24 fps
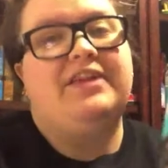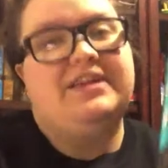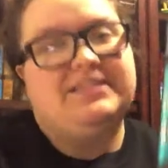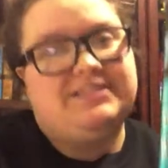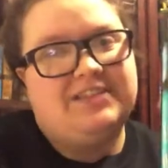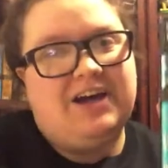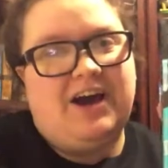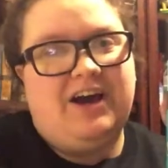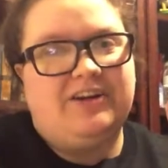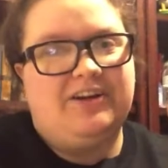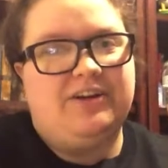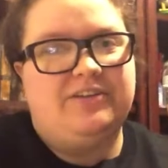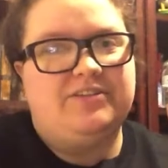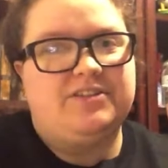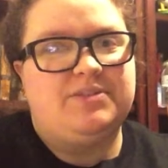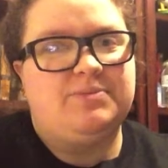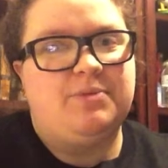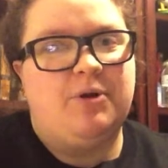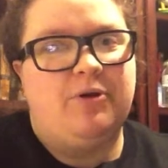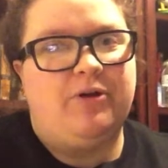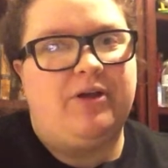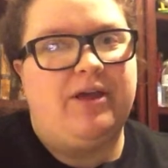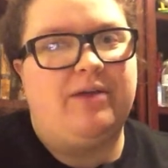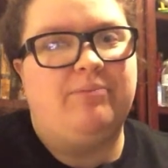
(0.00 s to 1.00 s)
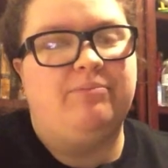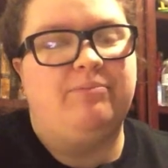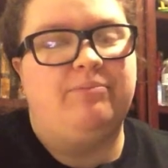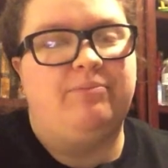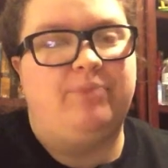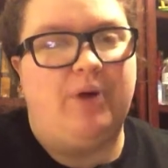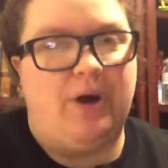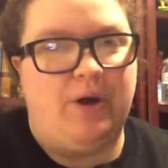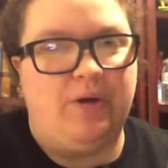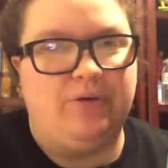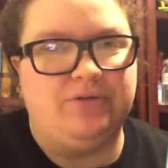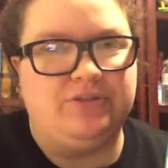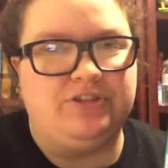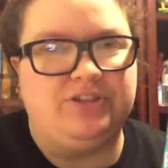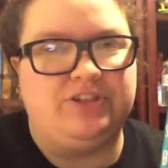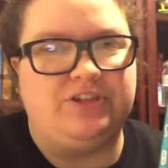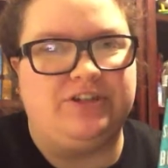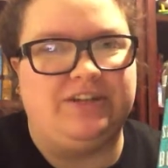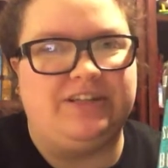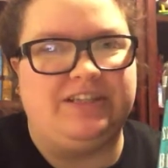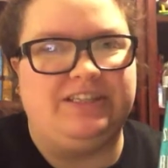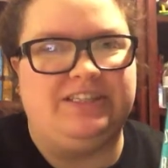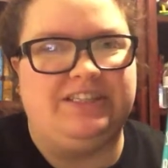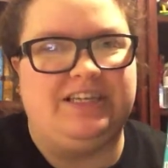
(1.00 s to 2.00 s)
Daughter of Smoke and Bone
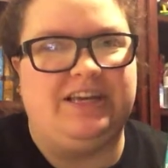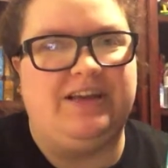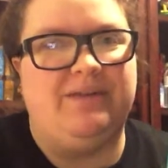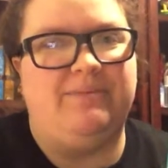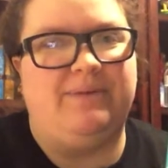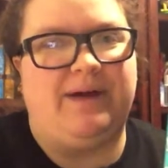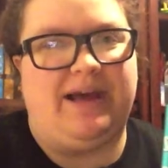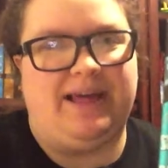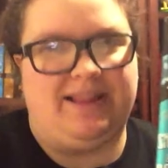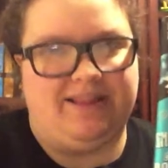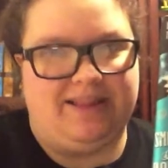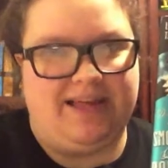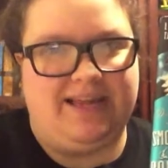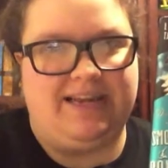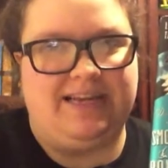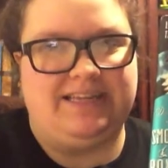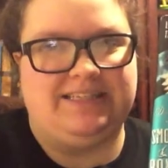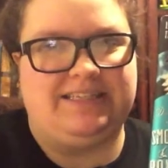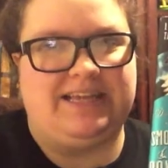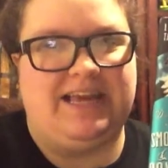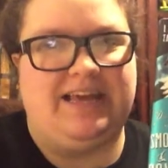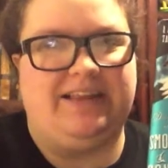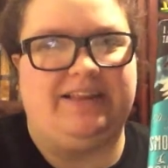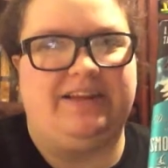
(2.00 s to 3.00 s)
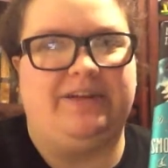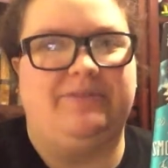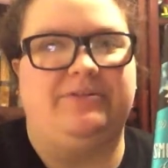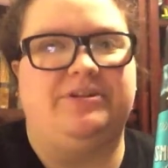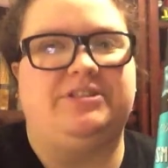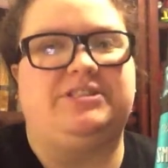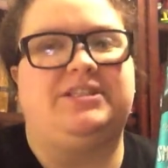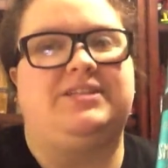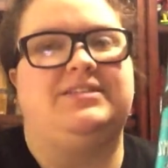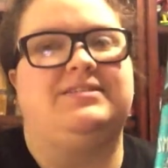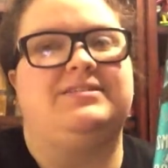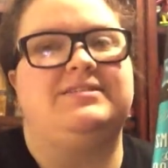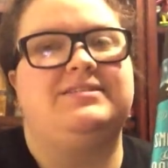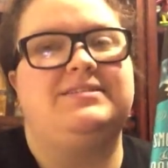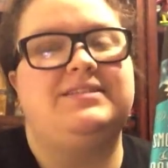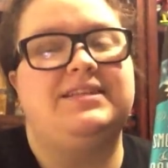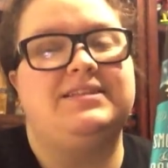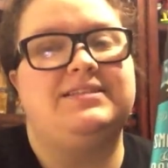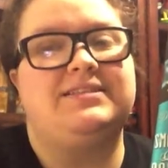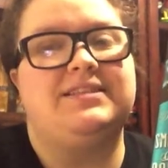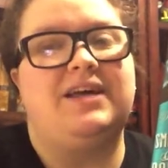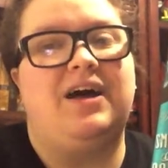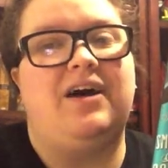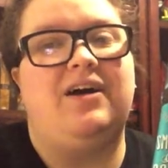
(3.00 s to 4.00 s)
trilogy by Laini Taylor, which
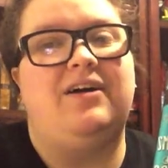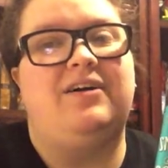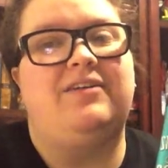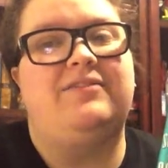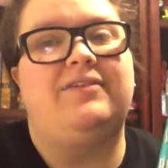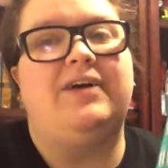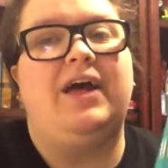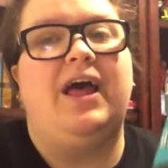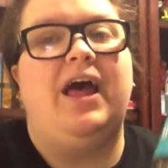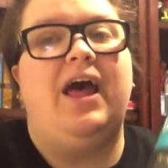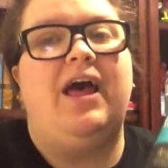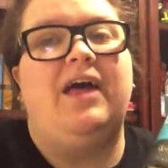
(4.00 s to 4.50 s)
consists of